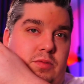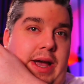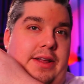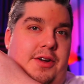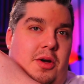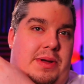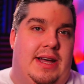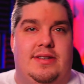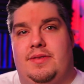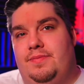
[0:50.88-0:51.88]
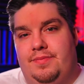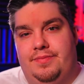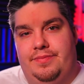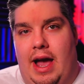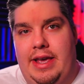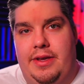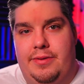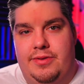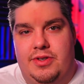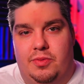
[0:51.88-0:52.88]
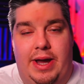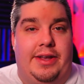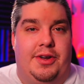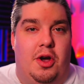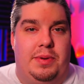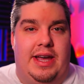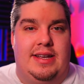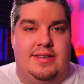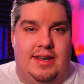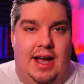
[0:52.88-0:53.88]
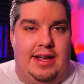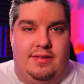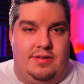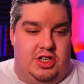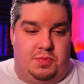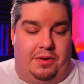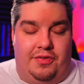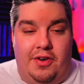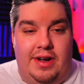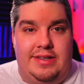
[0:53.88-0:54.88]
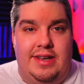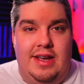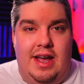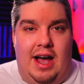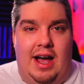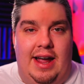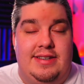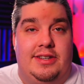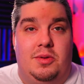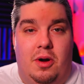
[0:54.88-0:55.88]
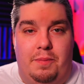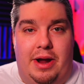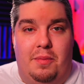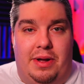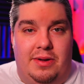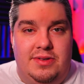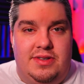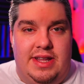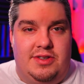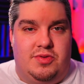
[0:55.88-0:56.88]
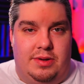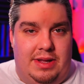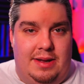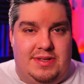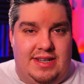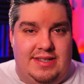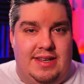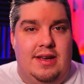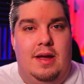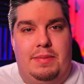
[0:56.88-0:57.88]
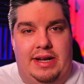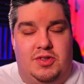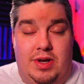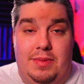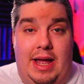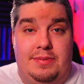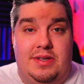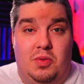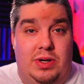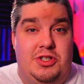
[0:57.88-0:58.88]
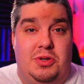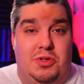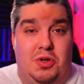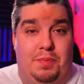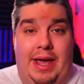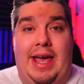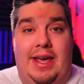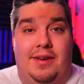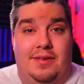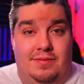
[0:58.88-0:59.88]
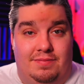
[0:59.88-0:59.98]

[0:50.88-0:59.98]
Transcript: regular OBS. I use regular OBS. I just prefer it. It's a little more bare bones than Streamlabs is, but Streamlabs wants you to pay